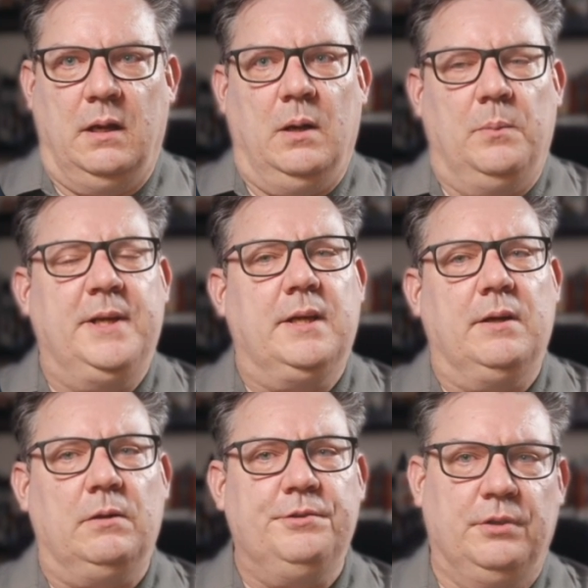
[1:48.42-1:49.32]
We can
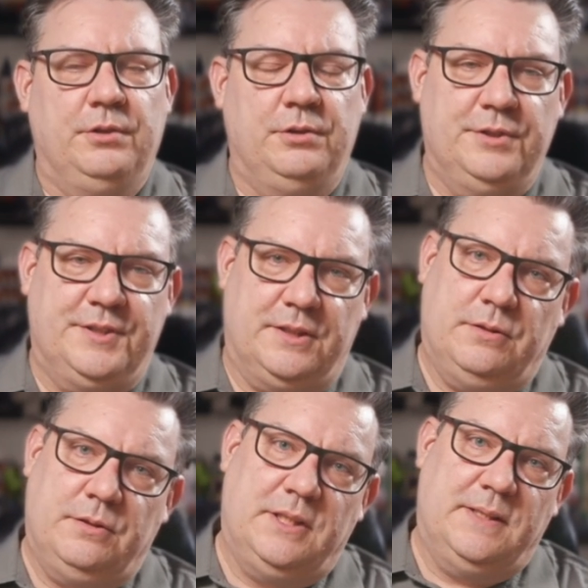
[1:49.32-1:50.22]
also use it
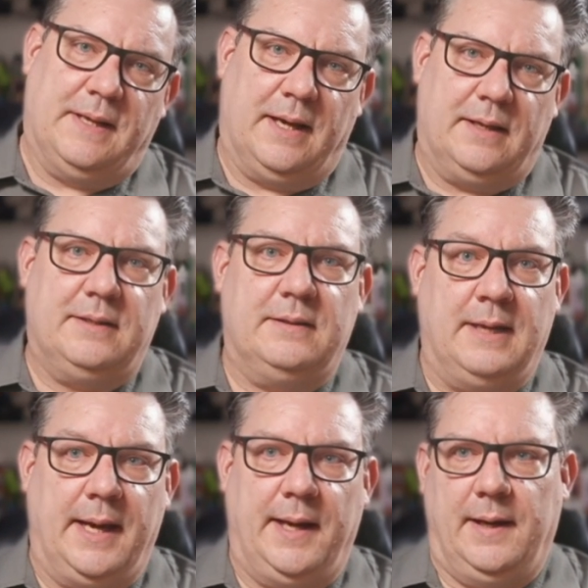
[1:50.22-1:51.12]
to detect
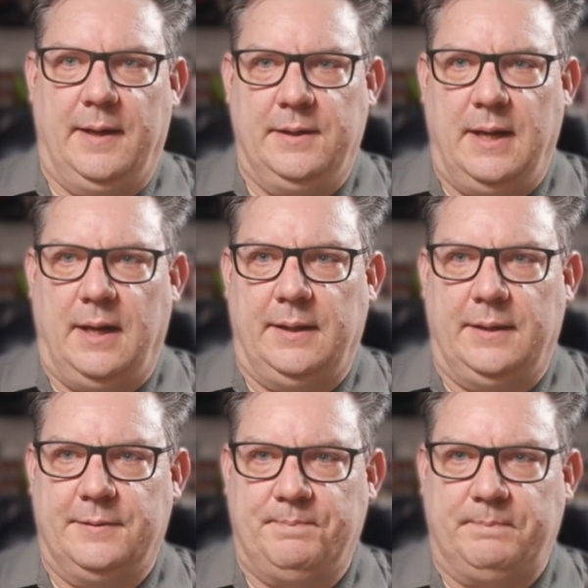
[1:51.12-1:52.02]
day and
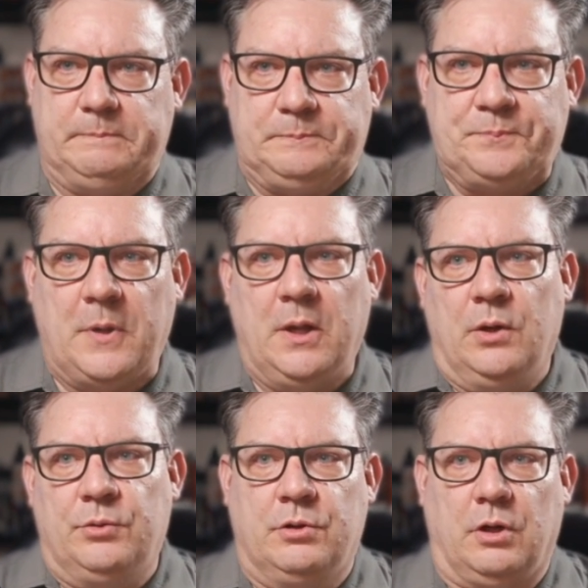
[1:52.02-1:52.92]
night,
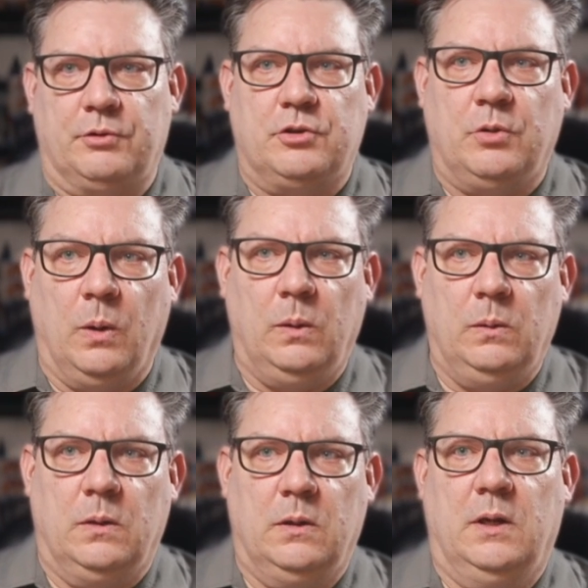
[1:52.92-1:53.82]
to
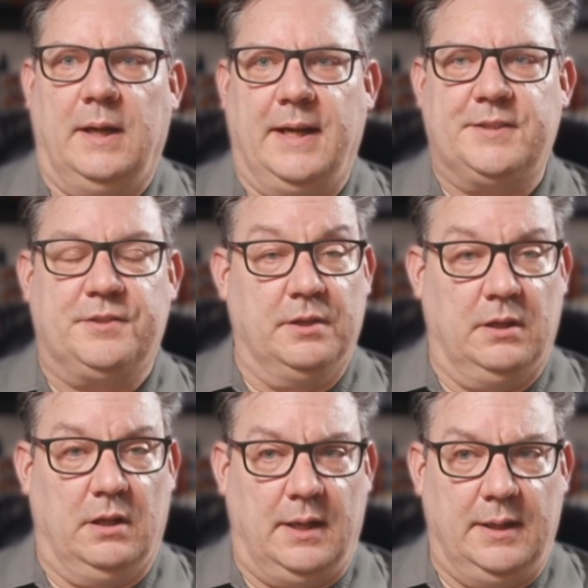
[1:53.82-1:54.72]
control
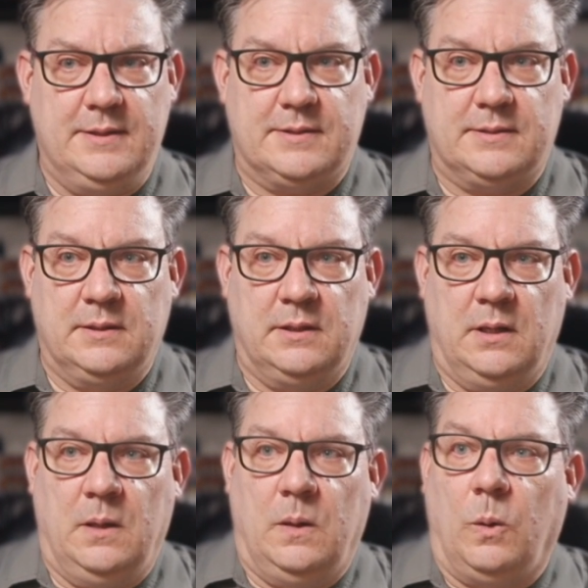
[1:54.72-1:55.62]
external lights,
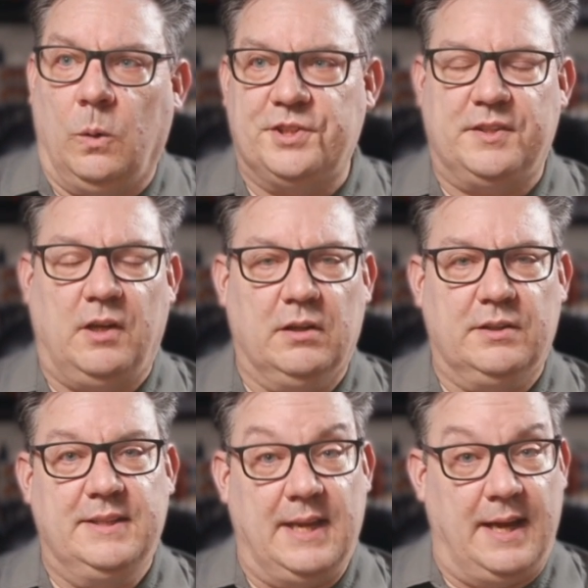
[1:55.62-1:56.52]
or
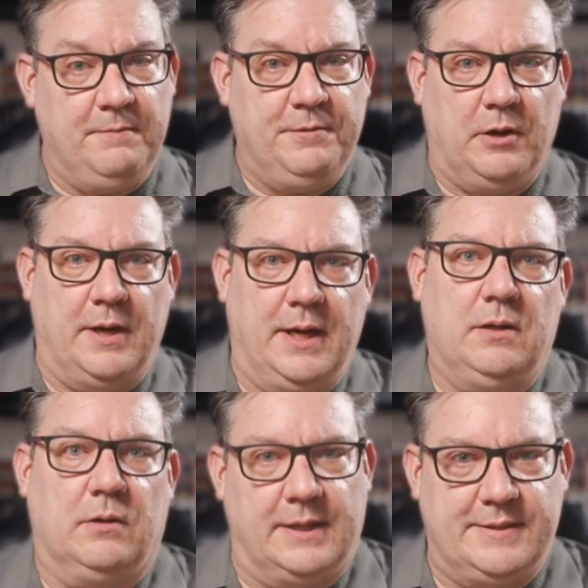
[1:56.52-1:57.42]
start the infrared
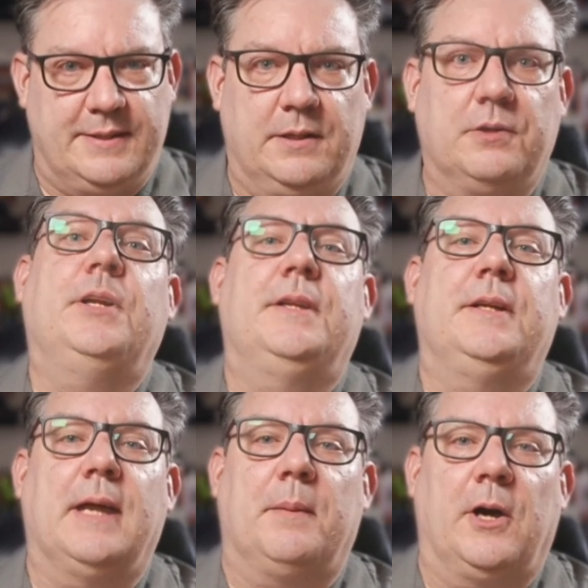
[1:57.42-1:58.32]
on our
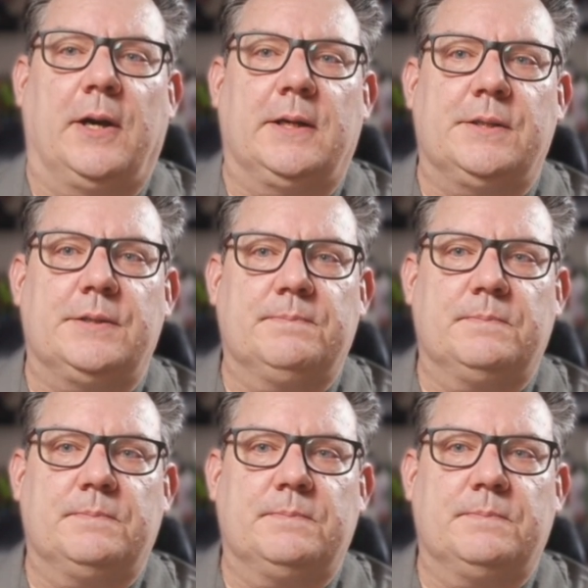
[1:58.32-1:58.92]
security cameras.